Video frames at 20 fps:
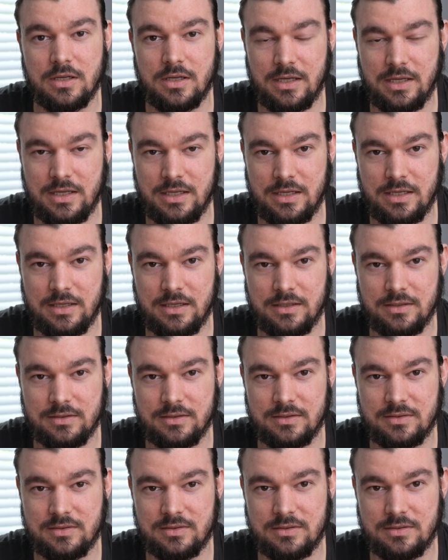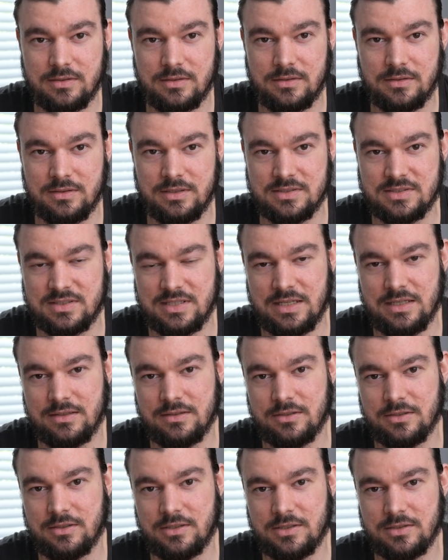And the
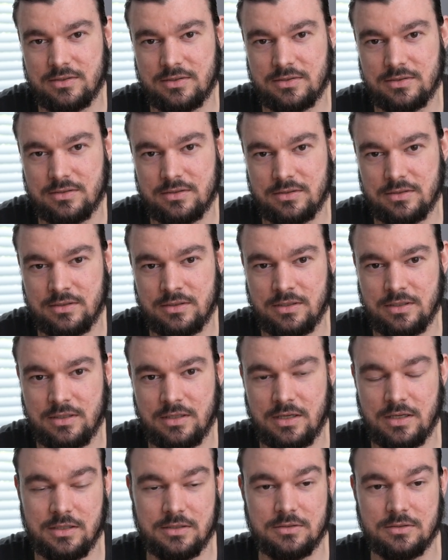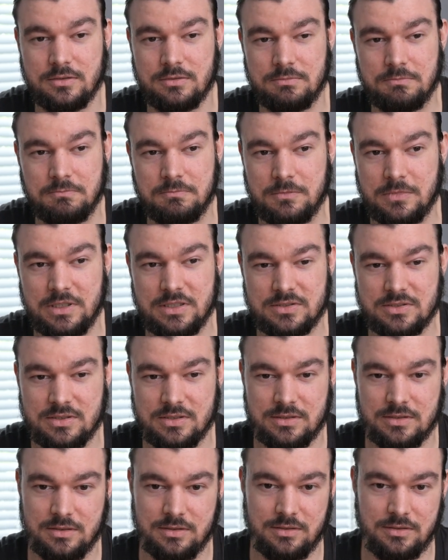standard, I'll list
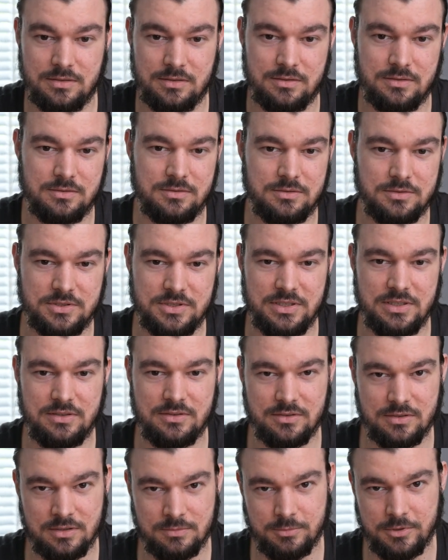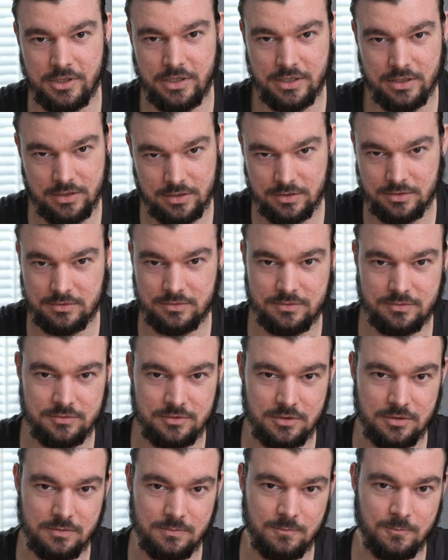a sheet up here
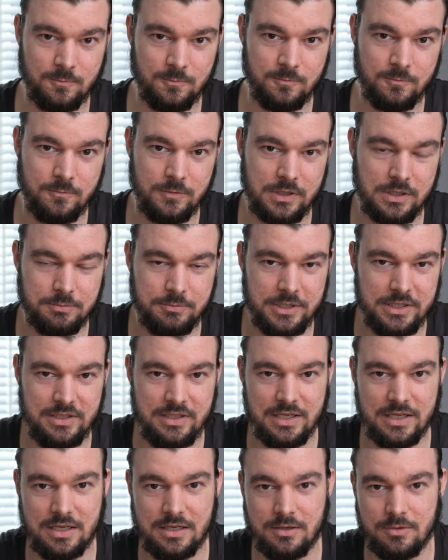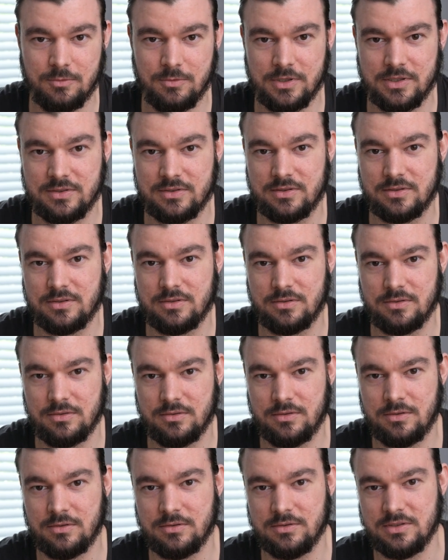from Wikipedia with
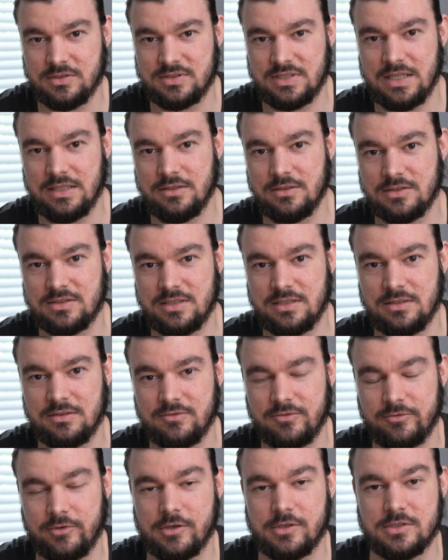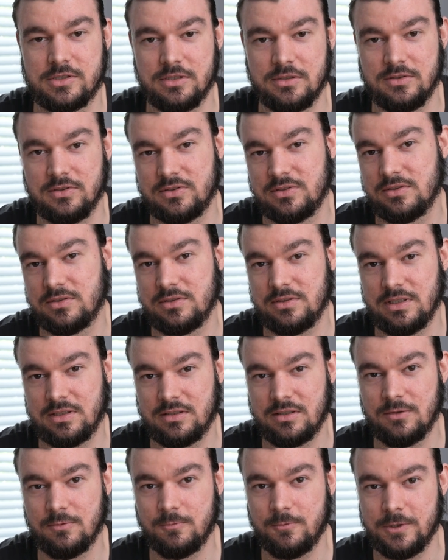all the standards and functions that
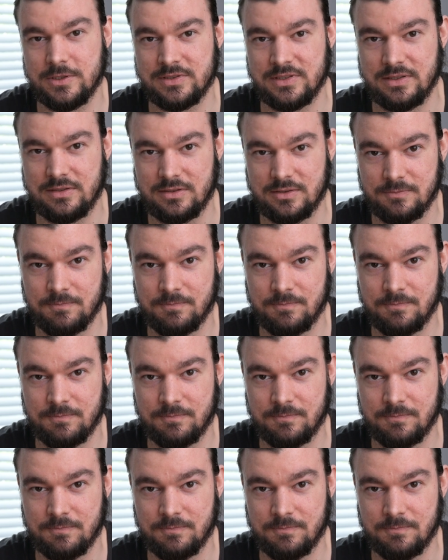come with it.